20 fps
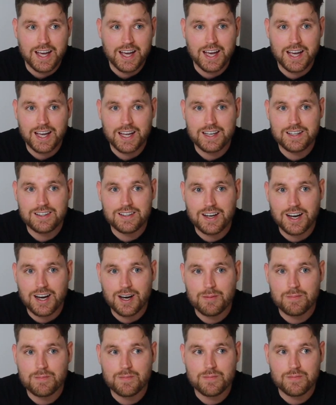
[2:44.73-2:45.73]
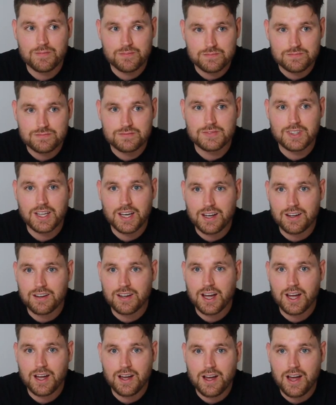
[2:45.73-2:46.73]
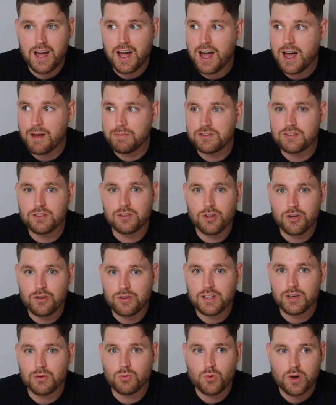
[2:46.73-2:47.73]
And yeah, absolutely.